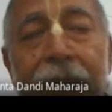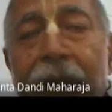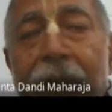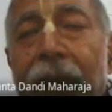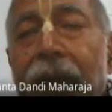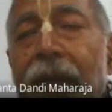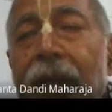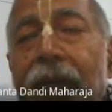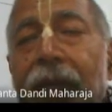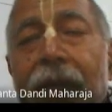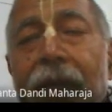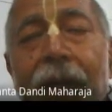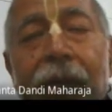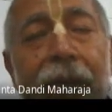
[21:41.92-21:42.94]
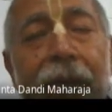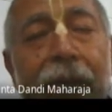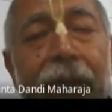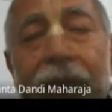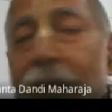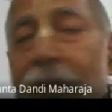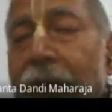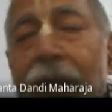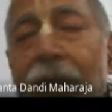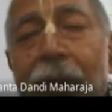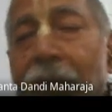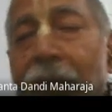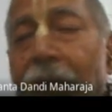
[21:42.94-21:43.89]
they have given up
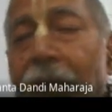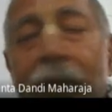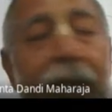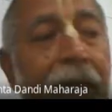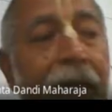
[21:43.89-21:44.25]
all the